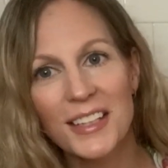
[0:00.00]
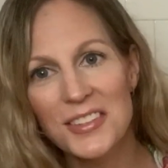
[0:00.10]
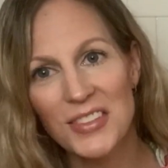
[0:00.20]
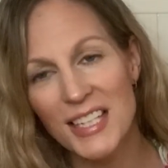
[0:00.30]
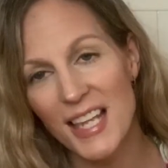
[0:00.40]
to
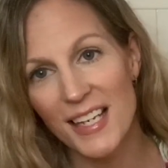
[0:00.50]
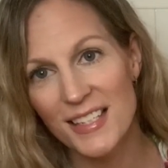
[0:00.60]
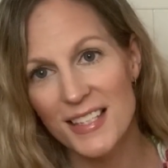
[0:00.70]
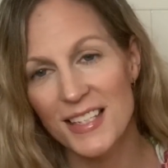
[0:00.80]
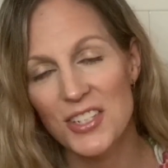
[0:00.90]
make that
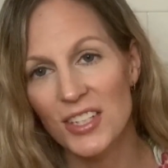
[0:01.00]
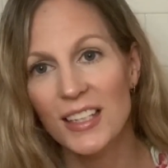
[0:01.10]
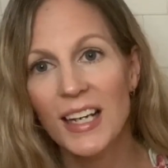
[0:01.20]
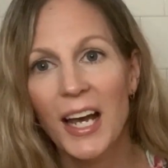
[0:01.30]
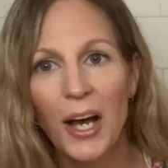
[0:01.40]
decision
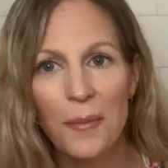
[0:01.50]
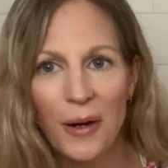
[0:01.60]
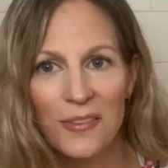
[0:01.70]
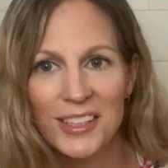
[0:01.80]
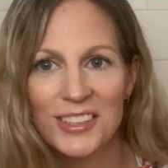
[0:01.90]

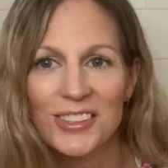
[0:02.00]
about when you're